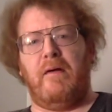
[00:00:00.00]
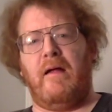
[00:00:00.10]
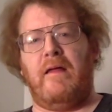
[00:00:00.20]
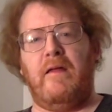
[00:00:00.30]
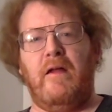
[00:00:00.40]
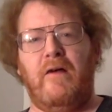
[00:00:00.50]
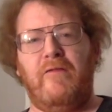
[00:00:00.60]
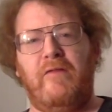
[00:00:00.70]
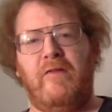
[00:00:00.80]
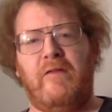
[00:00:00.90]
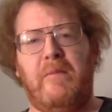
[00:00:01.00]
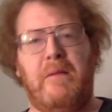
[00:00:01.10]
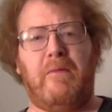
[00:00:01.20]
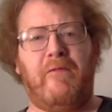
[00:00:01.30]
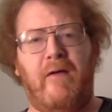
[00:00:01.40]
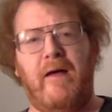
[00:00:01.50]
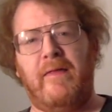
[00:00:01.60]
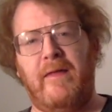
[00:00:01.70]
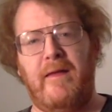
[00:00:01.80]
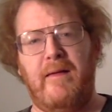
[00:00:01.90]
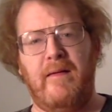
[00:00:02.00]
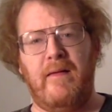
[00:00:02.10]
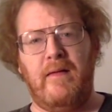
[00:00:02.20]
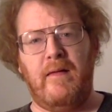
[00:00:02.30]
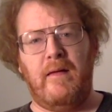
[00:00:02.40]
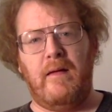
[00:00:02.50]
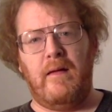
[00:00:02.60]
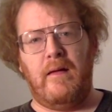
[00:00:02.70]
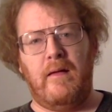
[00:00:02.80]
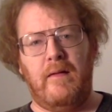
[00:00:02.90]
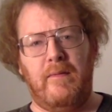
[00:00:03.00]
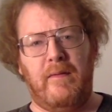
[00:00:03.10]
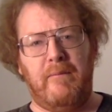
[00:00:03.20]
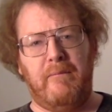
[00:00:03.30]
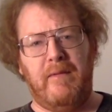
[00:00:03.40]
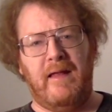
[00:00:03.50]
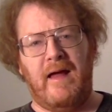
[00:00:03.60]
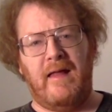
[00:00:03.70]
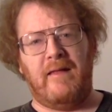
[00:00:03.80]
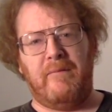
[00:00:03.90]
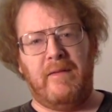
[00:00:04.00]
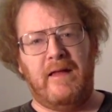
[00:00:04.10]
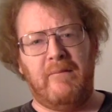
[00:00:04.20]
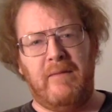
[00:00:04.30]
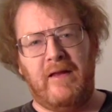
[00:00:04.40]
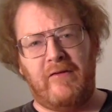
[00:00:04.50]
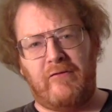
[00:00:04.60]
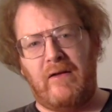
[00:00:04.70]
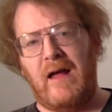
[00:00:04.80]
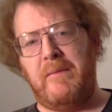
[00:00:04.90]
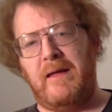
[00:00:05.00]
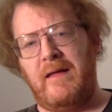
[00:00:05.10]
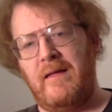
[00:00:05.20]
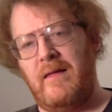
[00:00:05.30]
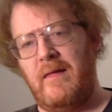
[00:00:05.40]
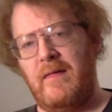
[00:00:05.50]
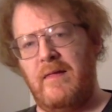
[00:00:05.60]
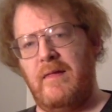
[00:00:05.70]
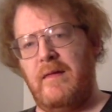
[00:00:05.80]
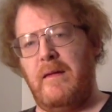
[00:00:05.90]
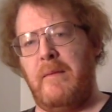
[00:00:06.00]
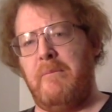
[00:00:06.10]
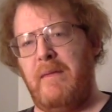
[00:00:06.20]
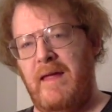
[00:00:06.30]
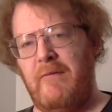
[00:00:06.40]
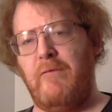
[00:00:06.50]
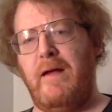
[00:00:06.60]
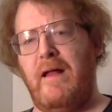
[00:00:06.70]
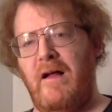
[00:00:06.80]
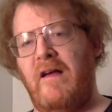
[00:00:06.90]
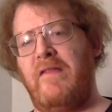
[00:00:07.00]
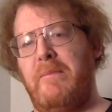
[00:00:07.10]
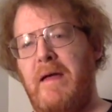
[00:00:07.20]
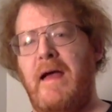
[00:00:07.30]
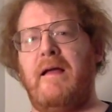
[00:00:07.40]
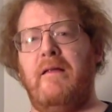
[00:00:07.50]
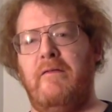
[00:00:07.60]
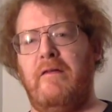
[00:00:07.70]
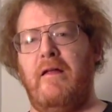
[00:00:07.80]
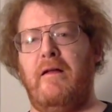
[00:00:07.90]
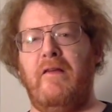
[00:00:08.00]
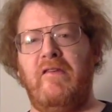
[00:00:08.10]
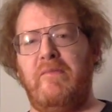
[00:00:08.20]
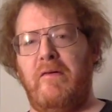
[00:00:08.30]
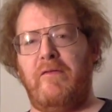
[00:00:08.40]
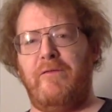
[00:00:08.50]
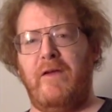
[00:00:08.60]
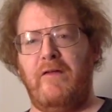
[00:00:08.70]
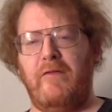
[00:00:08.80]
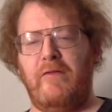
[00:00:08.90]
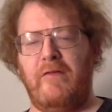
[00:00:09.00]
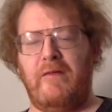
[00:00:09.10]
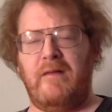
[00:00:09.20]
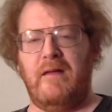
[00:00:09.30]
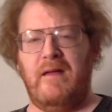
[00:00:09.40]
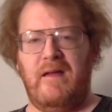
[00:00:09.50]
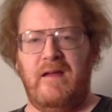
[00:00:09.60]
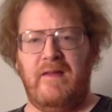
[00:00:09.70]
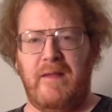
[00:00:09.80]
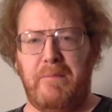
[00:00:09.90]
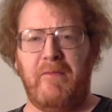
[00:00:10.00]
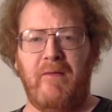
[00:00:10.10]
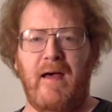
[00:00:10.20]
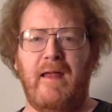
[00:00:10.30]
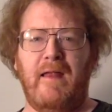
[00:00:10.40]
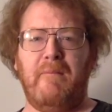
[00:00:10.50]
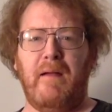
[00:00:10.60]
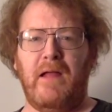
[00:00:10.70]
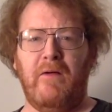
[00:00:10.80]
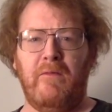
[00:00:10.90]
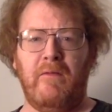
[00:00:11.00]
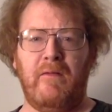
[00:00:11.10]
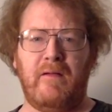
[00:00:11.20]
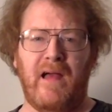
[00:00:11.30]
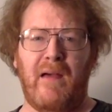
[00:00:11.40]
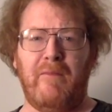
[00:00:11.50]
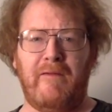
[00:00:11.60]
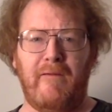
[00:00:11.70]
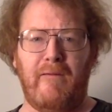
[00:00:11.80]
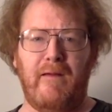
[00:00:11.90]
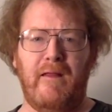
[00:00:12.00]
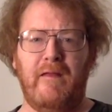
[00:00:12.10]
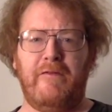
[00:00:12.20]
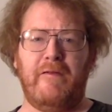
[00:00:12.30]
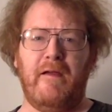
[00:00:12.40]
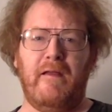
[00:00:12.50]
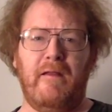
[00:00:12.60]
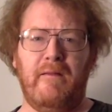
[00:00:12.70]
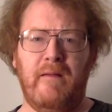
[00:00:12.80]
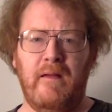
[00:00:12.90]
you know, some people find the me not me me describing, yeah, me reading off the back and telling all the special features and then providing my own commentary and insight and